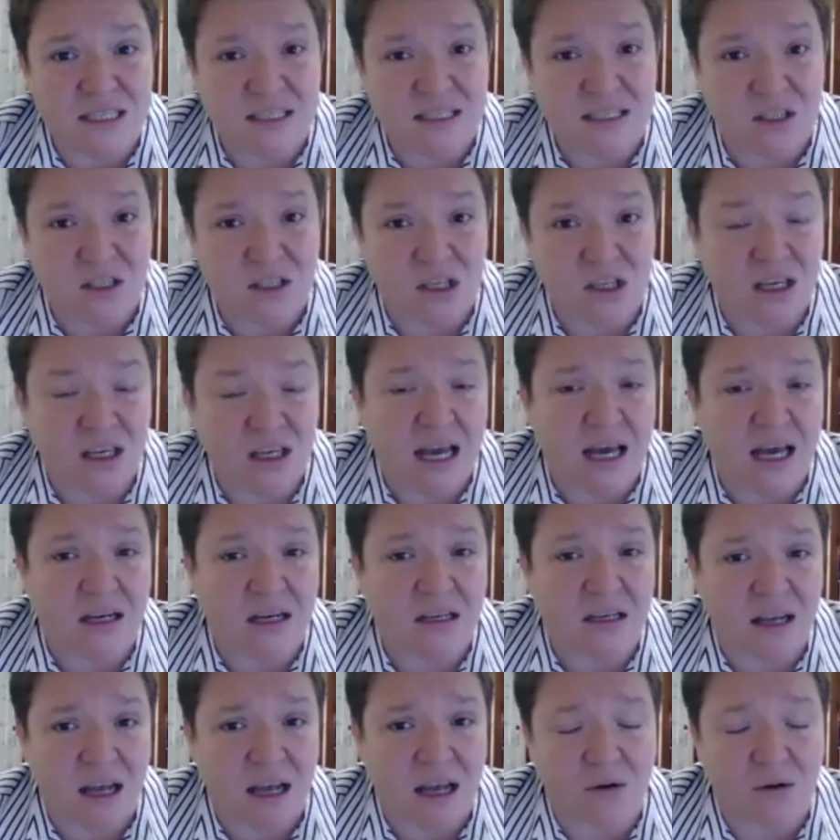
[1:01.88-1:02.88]
that you can
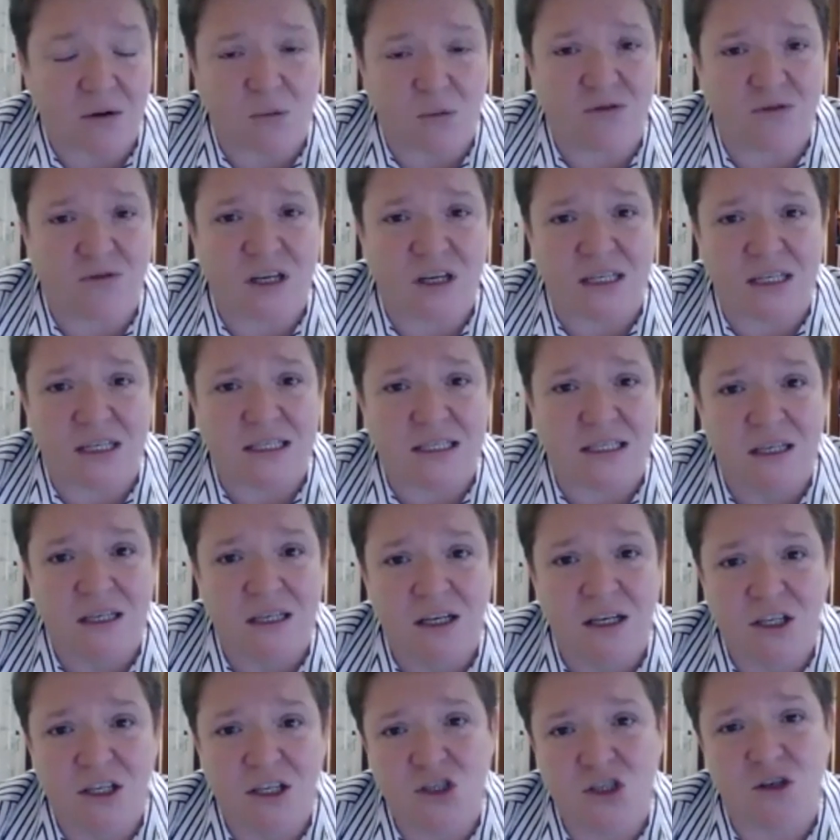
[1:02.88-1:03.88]
and can't provide
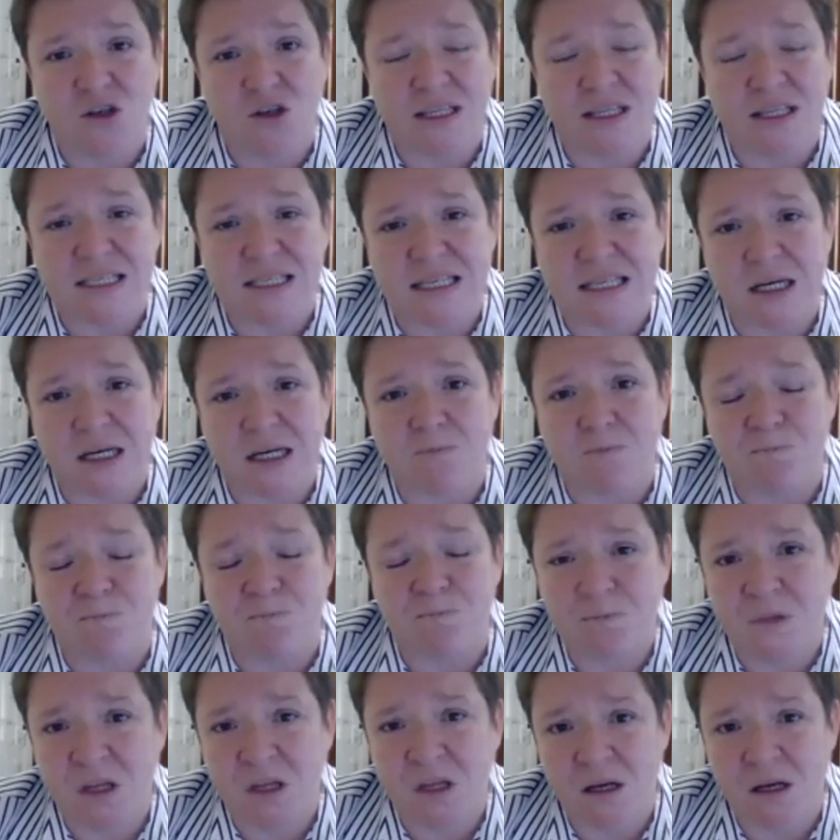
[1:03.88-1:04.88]
during this time.
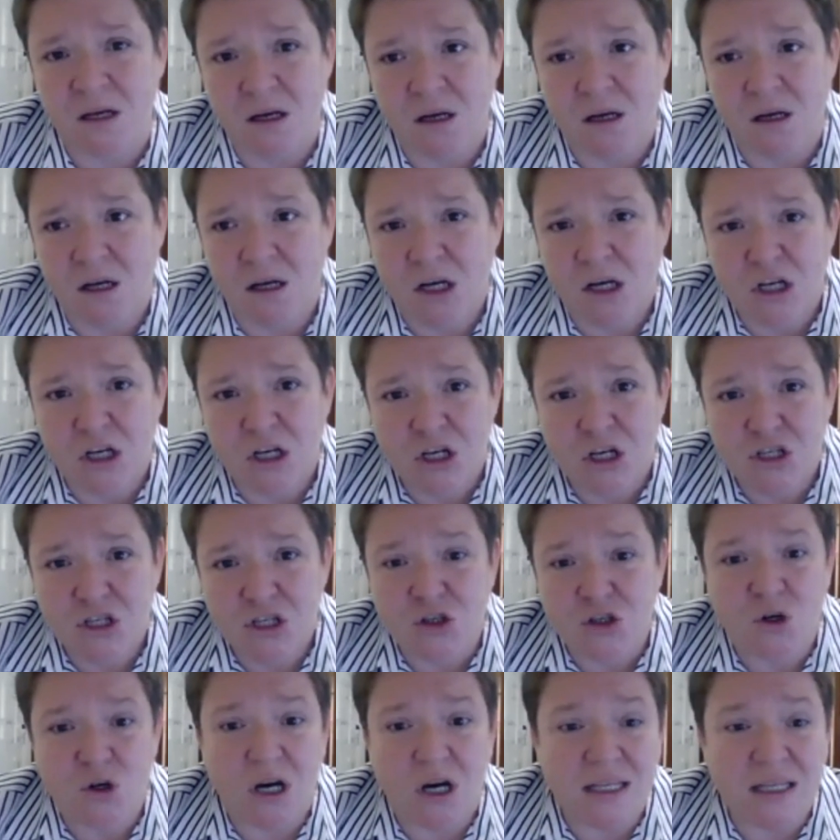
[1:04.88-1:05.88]

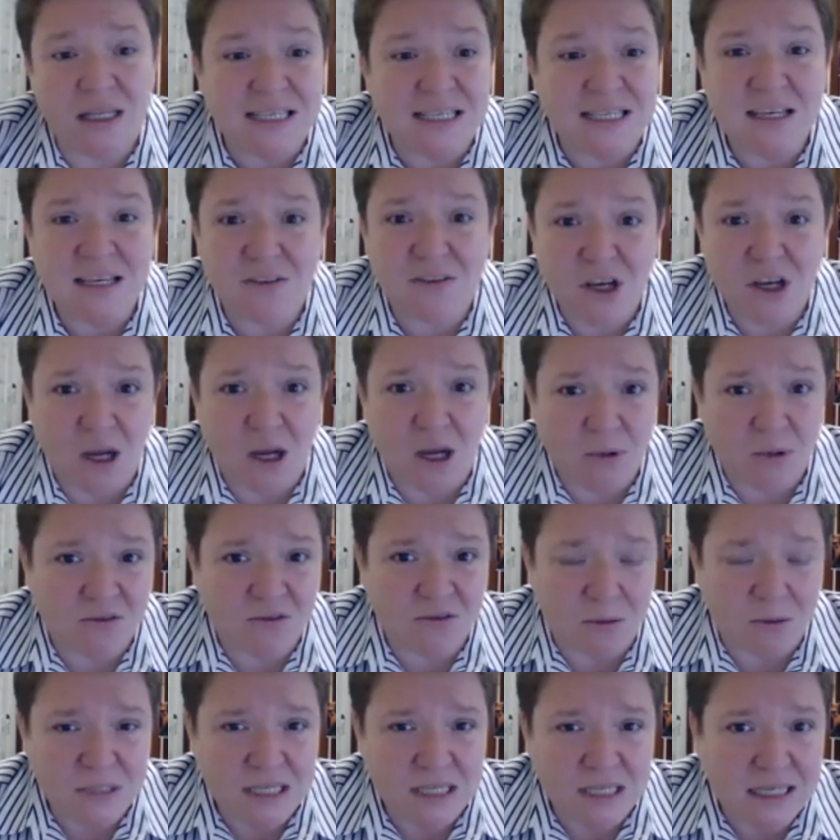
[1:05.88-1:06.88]
So I'd like to give you a couple of
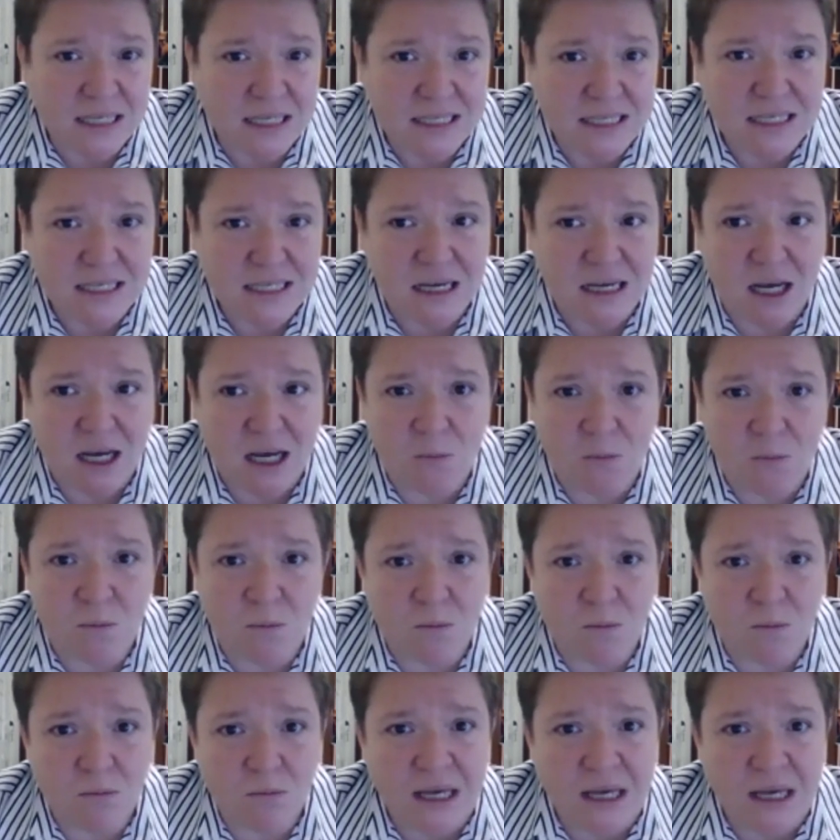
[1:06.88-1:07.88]
updates.
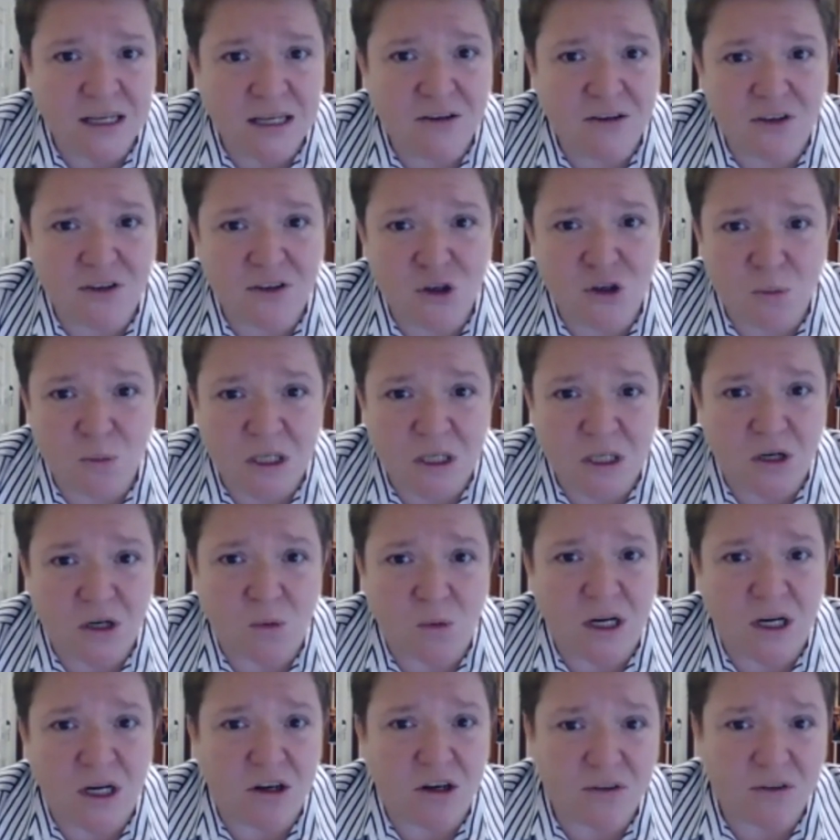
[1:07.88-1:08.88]
Many of you will be
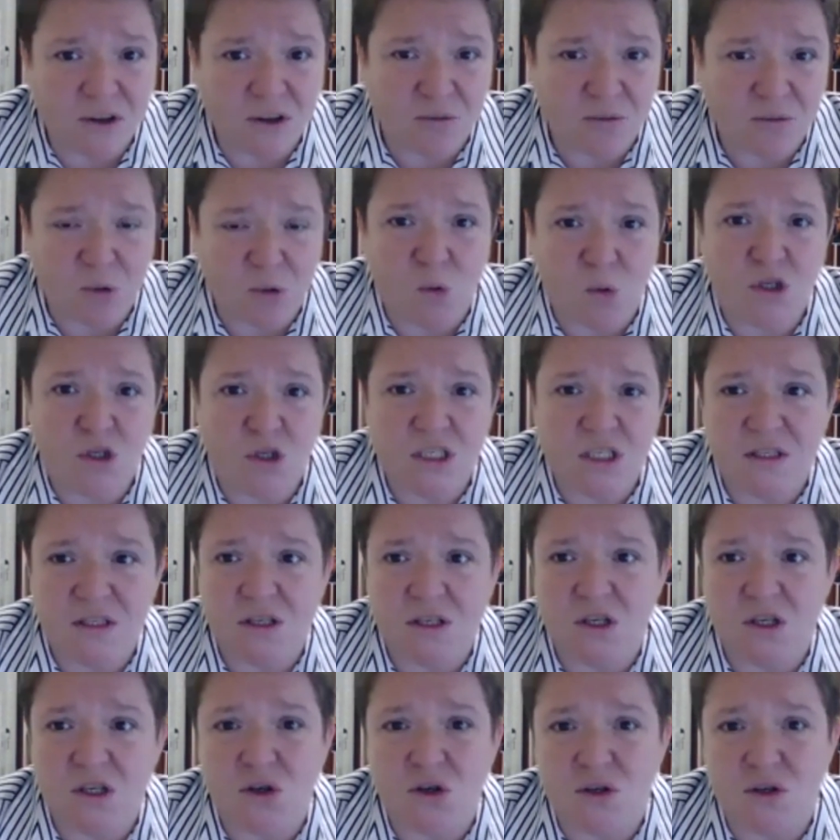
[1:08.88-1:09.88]
aware, if you've been watching the
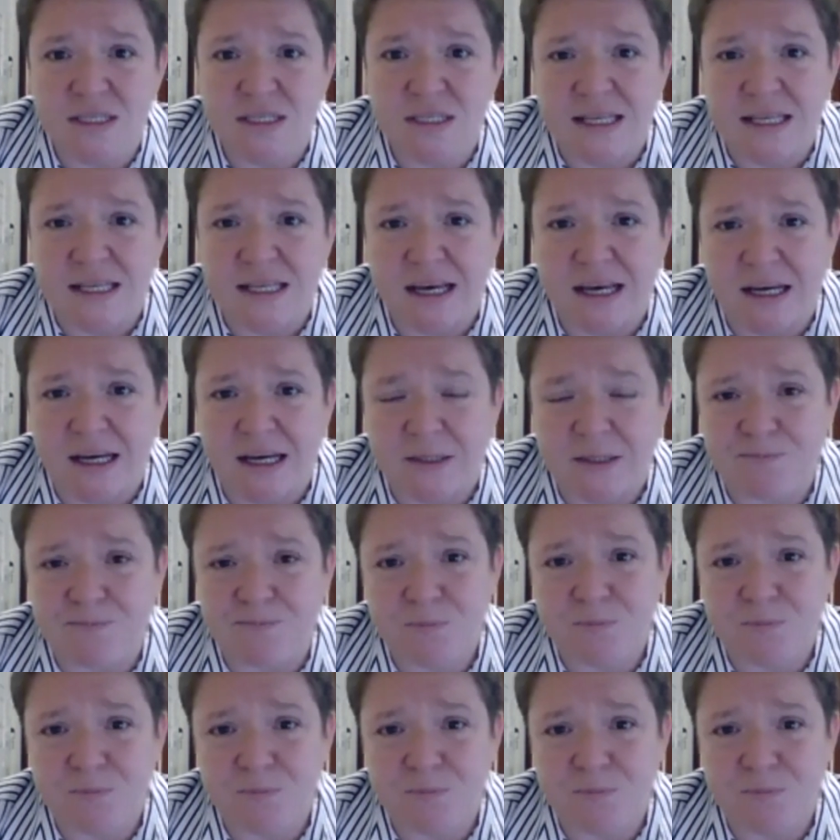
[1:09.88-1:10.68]
news, that